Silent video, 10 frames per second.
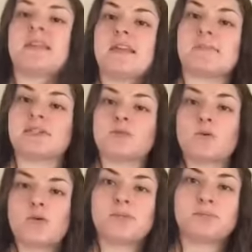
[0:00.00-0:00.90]
them at
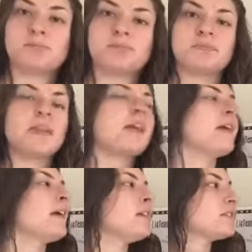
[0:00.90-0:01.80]
school.
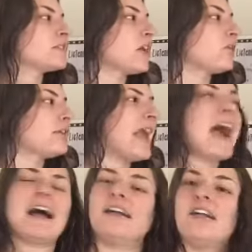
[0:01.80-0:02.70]
So
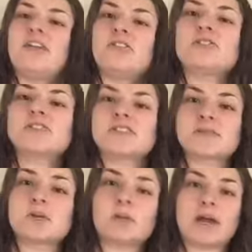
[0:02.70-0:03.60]
yeah, those are
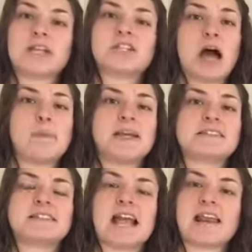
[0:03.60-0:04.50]
some great topics
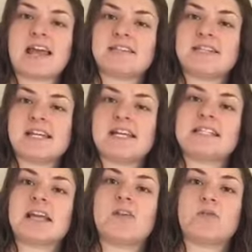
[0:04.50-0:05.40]
and ideas
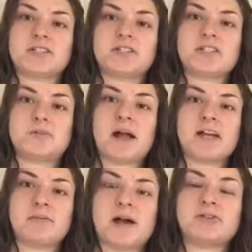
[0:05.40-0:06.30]
of what to
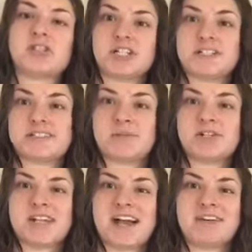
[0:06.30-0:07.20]
write about during
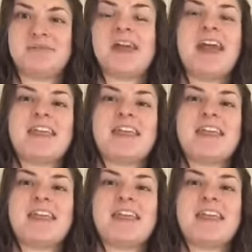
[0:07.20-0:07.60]
summertime.